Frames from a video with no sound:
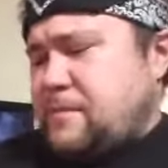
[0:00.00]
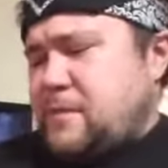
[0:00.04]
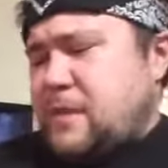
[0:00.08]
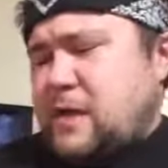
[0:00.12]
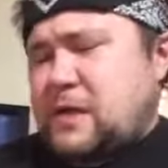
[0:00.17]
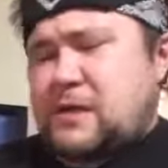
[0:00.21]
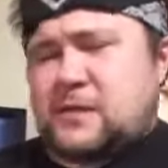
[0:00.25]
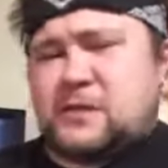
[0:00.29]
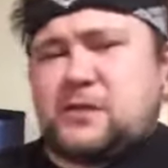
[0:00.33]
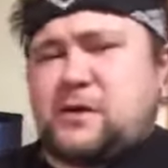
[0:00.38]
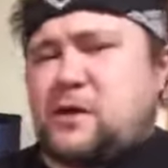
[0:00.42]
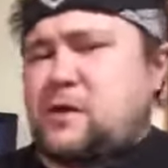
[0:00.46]

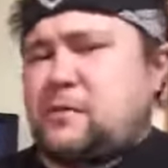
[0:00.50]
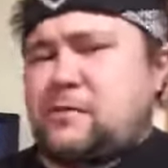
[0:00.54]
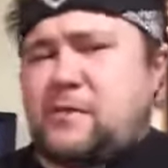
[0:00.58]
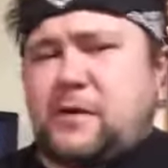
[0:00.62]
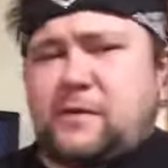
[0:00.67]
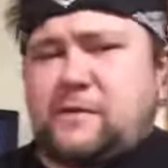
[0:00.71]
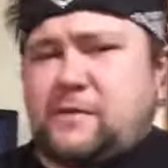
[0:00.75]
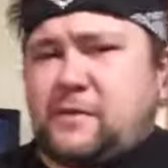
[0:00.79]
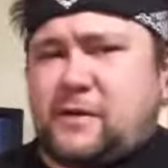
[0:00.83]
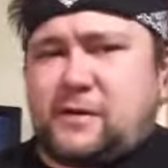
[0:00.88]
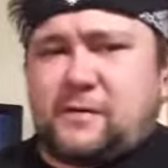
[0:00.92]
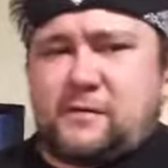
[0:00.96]
It's not my
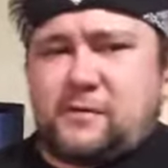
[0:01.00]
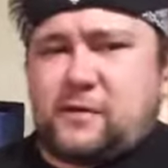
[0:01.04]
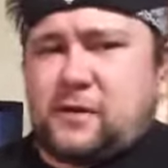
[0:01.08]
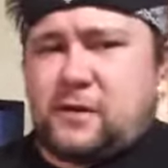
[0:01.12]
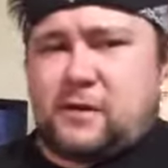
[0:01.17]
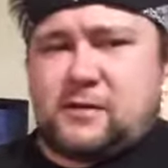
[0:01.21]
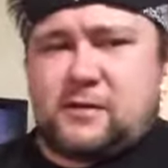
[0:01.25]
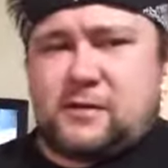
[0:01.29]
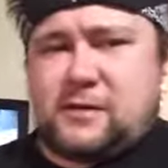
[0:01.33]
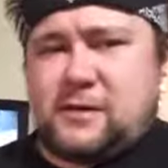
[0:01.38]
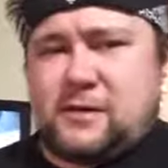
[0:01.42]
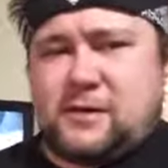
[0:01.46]
favorite.
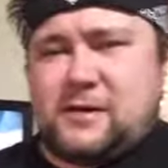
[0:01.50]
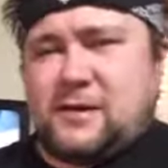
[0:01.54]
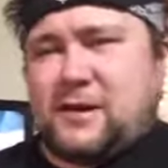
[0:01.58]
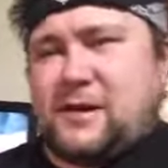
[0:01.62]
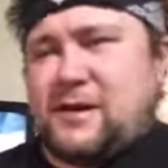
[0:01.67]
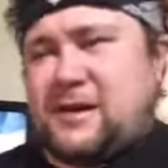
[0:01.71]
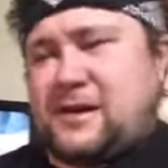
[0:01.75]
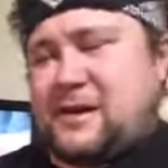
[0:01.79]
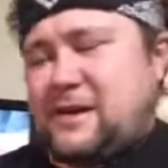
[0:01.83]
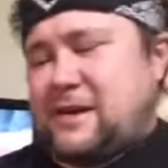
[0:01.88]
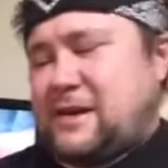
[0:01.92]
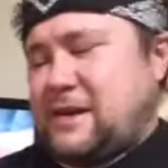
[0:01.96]

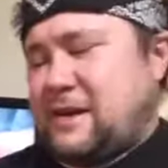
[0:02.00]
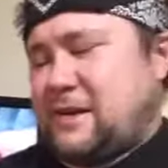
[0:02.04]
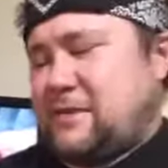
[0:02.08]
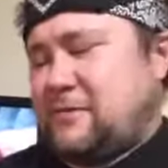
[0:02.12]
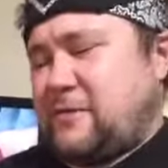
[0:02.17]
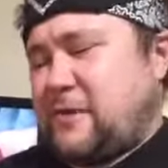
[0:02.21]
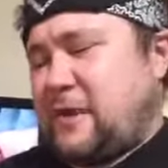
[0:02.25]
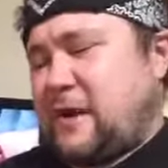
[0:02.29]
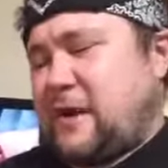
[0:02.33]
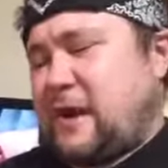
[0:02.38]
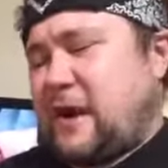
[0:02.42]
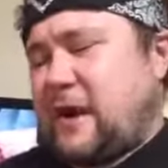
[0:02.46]

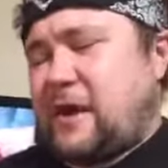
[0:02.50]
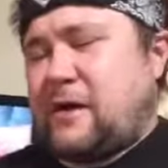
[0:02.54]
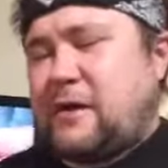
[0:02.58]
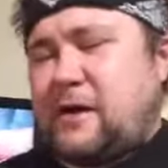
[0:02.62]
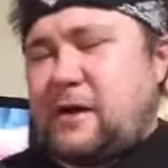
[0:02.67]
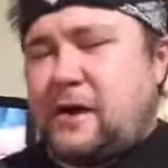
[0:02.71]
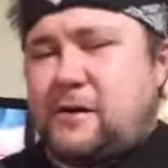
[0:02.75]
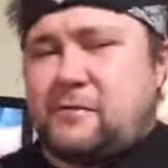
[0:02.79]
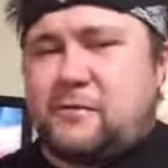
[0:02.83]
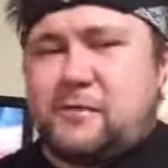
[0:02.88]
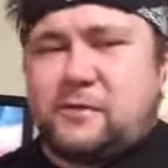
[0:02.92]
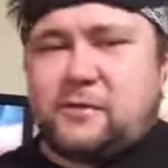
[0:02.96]
Anyway,
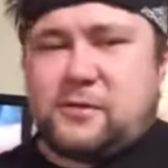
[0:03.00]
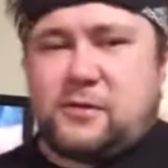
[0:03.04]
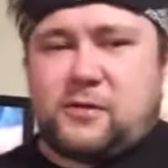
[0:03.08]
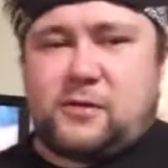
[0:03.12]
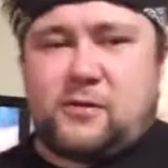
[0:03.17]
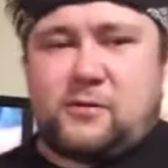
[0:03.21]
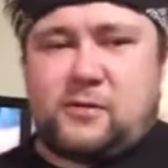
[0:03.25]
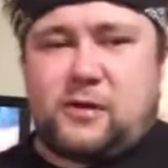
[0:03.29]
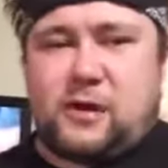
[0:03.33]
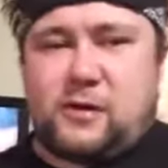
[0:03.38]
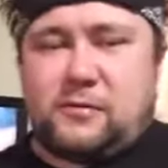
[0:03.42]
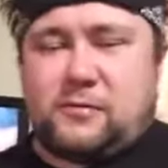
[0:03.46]
I would
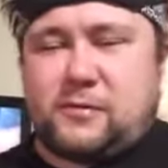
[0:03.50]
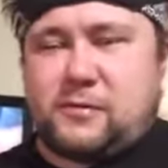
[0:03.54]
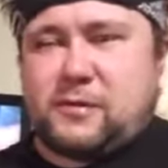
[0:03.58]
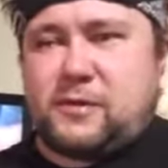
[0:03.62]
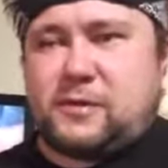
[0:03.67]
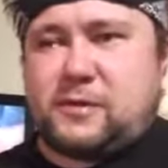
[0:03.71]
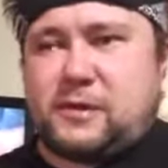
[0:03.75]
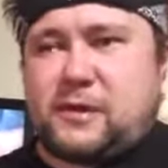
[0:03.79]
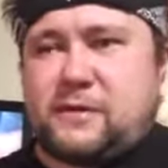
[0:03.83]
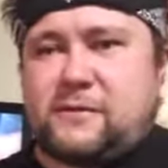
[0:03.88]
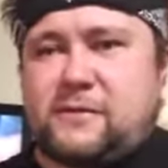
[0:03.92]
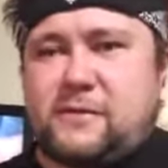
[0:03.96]
though. I
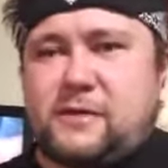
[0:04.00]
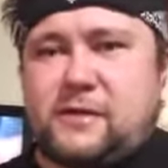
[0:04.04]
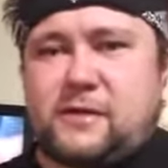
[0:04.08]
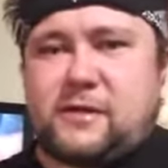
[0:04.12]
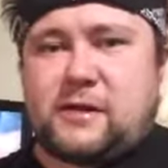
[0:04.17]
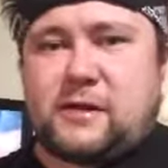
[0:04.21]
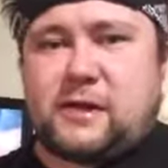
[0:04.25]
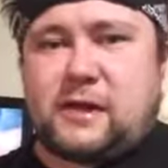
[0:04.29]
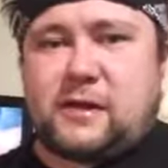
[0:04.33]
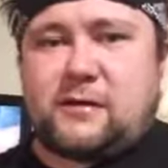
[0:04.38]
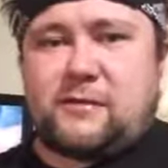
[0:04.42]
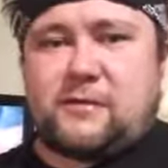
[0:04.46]
would
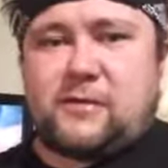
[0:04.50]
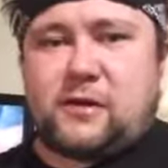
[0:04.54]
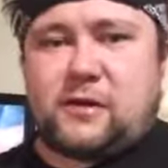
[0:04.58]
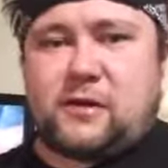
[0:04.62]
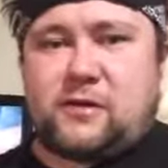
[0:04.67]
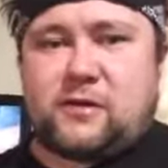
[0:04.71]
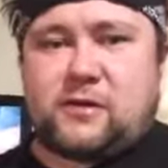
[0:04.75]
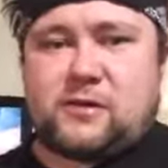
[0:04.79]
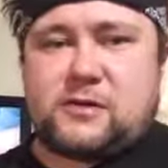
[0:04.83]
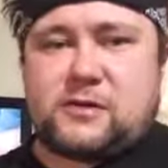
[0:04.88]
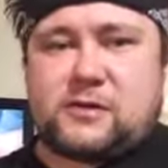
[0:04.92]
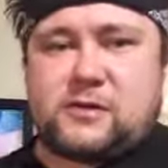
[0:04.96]
definitely give it a
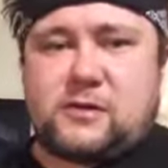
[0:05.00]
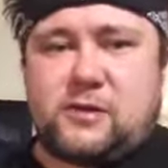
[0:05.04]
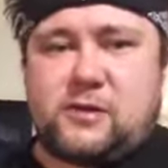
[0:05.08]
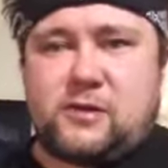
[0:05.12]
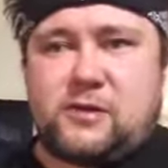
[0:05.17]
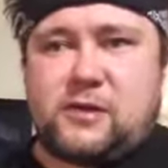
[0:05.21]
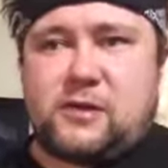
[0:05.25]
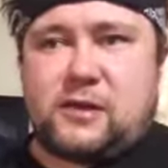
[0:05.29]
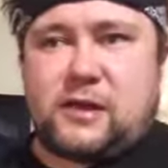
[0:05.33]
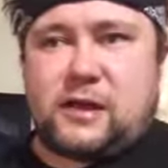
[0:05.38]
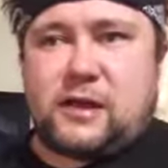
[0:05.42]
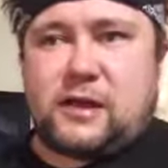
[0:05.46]
good
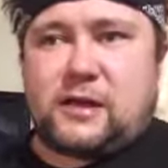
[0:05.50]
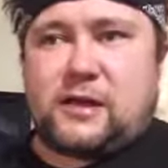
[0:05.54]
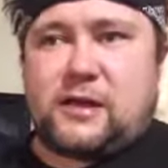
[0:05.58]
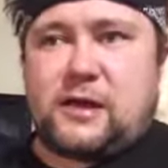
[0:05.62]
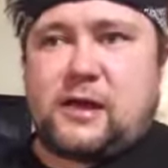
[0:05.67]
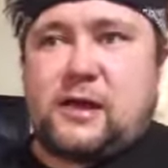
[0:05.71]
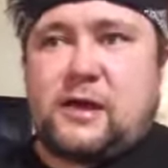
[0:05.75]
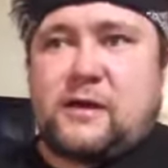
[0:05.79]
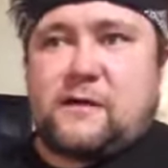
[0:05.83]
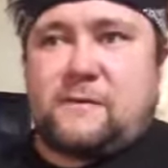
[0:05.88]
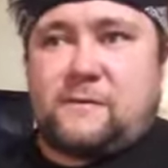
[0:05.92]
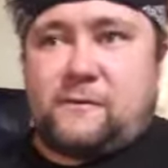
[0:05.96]
solid like
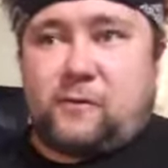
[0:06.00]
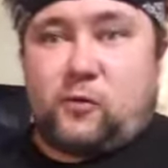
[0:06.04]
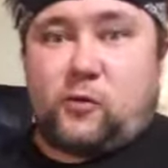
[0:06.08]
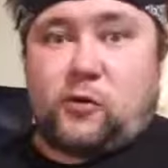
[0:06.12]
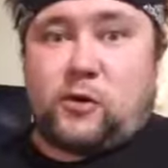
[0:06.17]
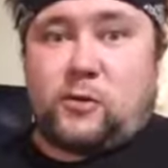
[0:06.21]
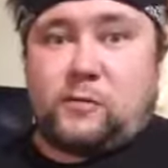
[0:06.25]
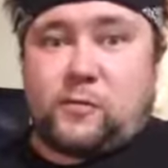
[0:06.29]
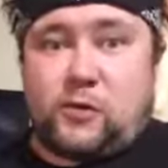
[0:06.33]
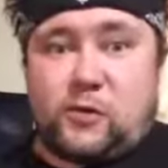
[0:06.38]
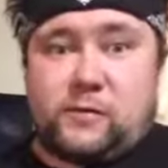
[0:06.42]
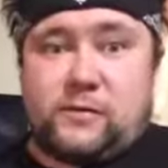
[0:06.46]
for
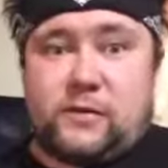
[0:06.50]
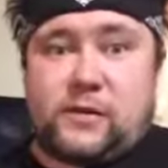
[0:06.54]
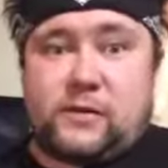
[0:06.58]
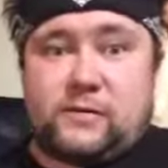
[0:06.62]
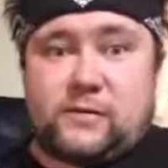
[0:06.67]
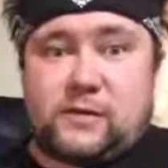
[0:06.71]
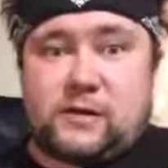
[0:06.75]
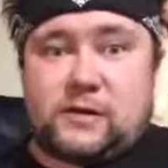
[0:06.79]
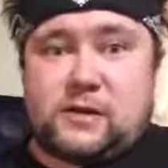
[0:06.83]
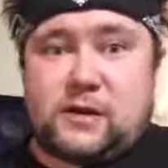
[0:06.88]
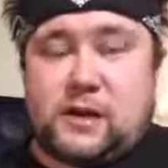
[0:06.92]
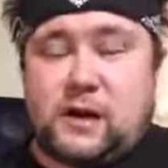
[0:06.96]
a movie of
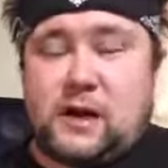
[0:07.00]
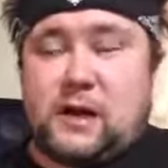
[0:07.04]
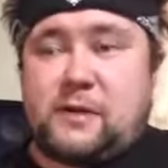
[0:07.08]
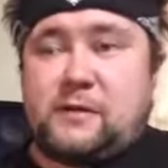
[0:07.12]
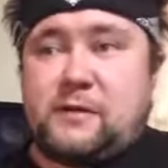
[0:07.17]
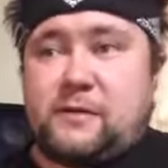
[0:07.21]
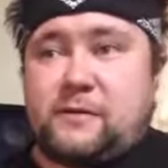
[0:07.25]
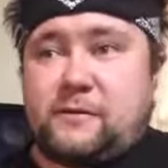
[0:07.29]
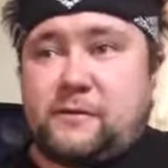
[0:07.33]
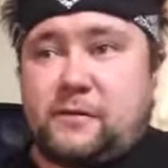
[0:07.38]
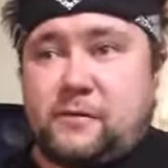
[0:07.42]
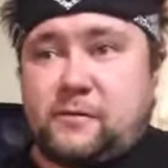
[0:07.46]
the time
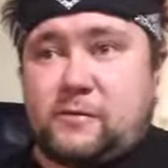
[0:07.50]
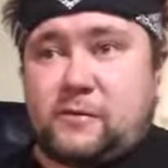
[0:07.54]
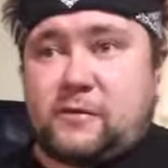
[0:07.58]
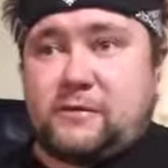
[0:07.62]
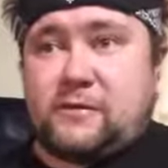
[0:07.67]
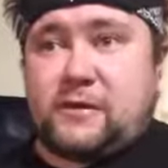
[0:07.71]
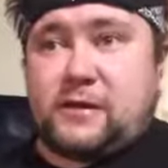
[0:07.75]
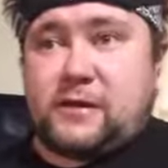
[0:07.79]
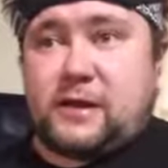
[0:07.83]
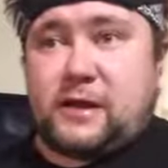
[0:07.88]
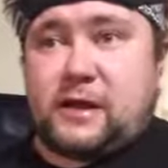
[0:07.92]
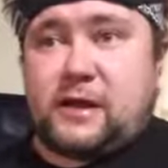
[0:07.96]
and for a
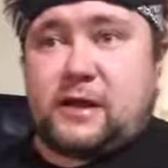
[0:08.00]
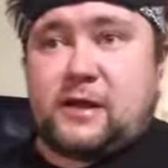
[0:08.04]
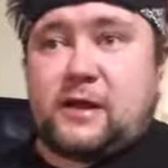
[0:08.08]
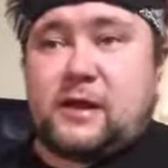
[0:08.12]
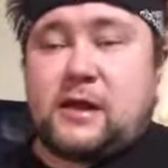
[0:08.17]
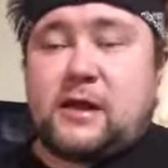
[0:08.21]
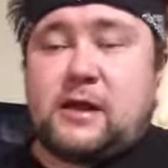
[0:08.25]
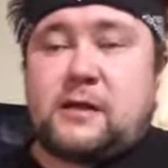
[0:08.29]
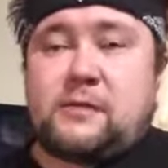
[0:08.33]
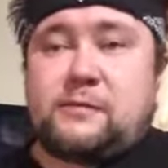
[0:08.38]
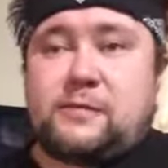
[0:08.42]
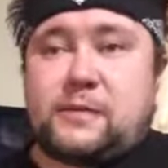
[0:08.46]
movie that
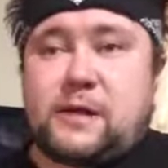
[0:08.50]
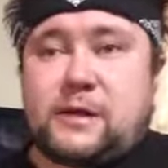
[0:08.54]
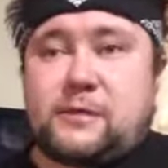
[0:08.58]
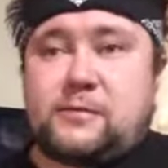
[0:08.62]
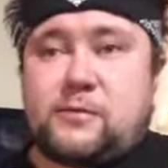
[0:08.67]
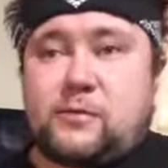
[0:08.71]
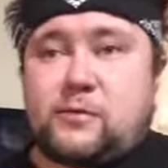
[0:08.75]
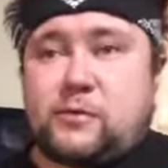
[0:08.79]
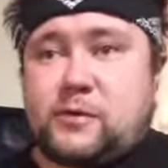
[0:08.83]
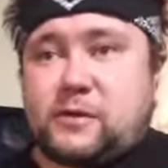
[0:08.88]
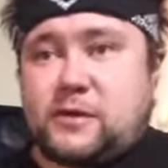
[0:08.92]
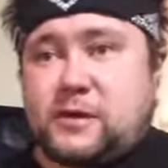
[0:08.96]

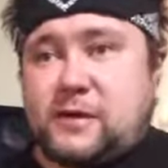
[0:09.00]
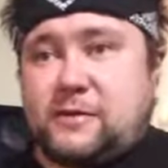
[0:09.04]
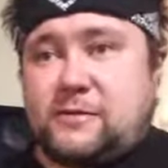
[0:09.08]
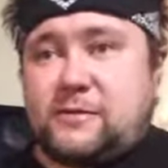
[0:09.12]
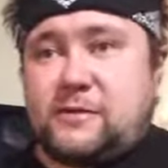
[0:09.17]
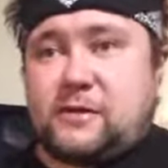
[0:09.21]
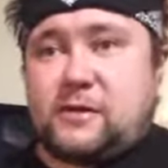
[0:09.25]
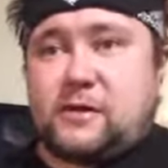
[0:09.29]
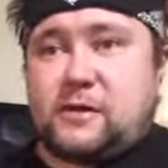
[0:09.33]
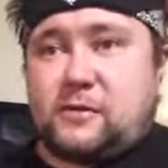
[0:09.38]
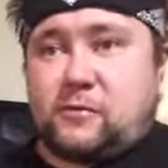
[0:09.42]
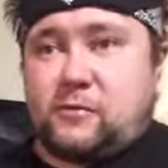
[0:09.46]
people would
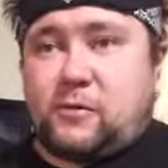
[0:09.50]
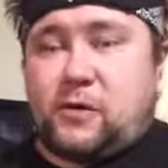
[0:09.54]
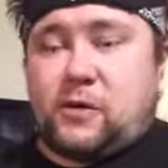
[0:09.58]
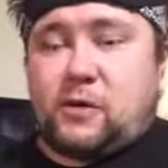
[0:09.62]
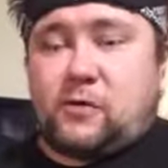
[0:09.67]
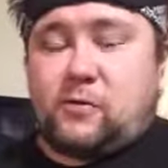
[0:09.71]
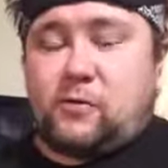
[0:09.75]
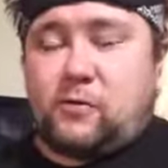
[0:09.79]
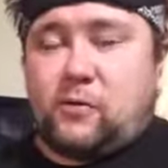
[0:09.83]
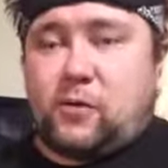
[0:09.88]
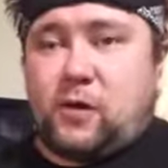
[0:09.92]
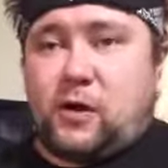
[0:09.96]
definitely want to
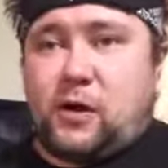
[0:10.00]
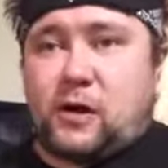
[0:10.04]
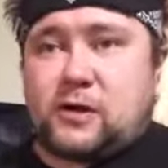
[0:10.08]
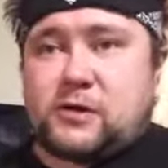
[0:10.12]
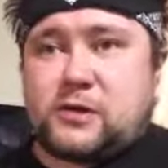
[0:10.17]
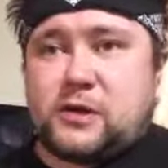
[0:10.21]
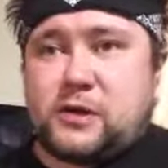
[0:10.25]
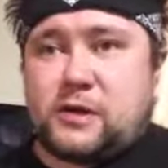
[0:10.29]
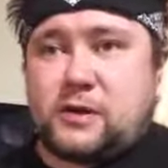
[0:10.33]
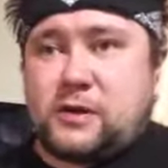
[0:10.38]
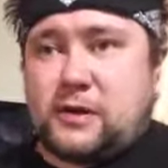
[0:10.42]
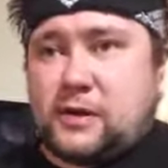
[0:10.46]
watch.
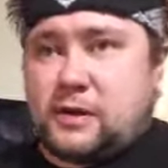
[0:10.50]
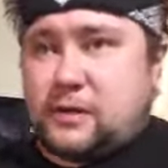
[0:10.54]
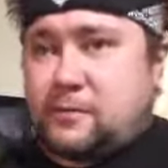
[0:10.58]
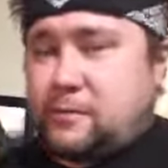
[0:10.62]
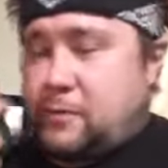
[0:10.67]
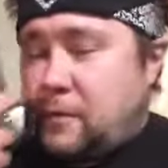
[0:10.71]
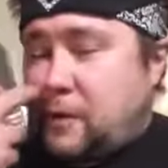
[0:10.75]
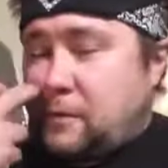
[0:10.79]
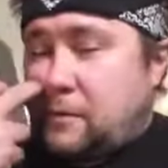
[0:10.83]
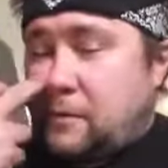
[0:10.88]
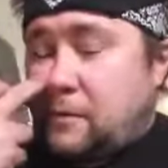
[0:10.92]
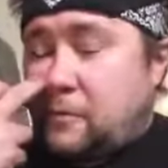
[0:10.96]
I think
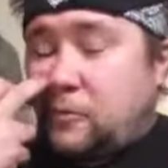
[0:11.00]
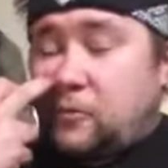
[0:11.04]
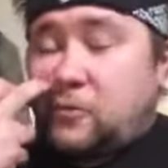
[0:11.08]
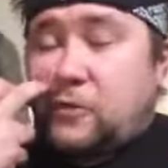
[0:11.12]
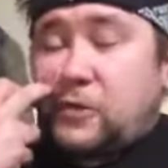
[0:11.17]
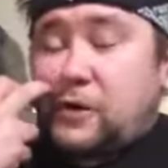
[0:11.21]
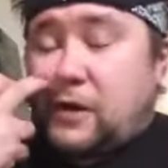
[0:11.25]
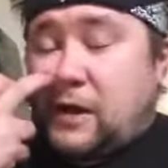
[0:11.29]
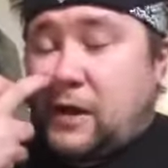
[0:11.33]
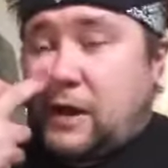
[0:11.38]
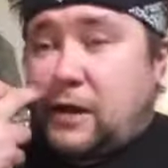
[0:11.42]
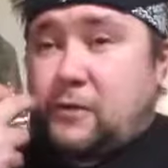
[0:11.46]
probably more
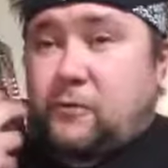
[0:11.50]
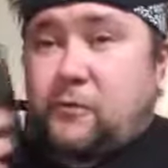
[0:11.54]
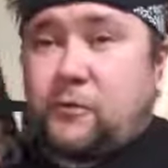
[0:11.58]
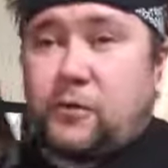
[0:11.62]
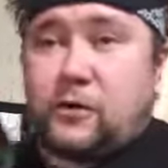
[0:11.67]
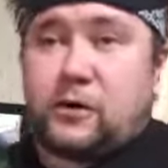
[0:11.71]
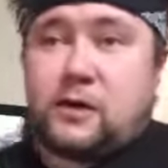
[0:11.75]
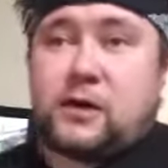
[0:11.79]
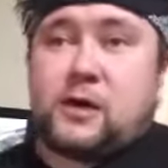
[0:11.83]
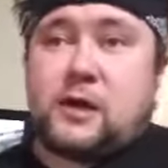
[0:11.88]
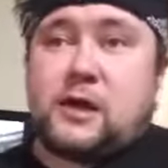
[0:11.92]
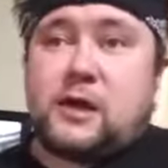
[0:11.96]
than I
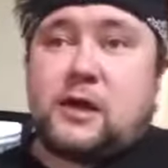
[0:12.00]
would.